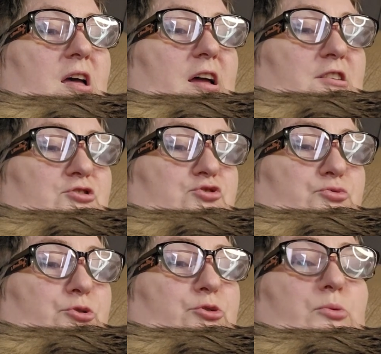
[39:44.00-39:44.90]
and
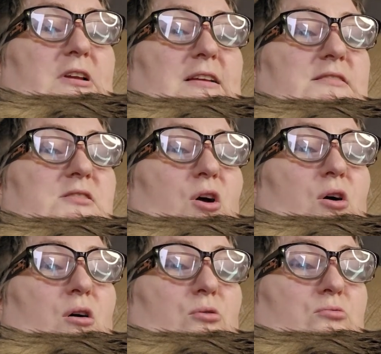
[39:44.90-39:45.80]
drew his
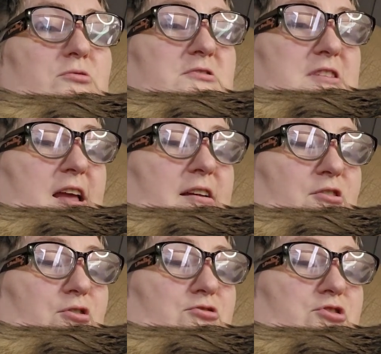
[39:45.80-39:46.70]
own
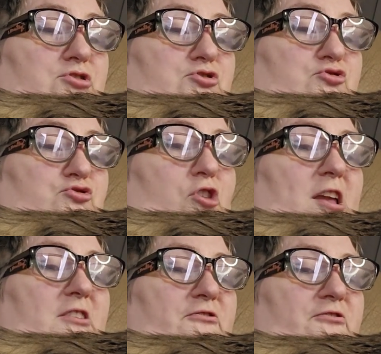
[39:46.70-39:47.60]
dagger to
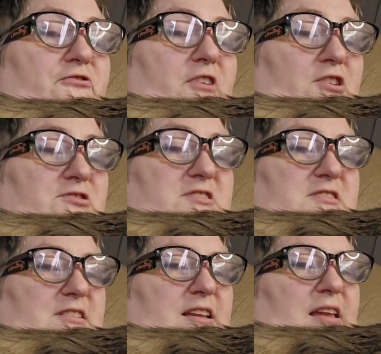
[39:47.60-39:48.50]
strike
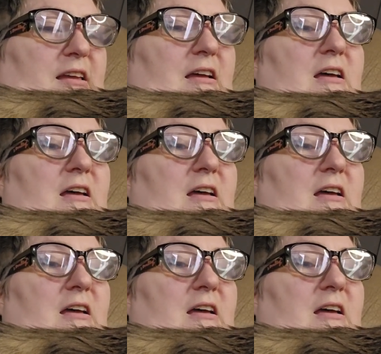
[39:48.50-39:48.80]
fiercely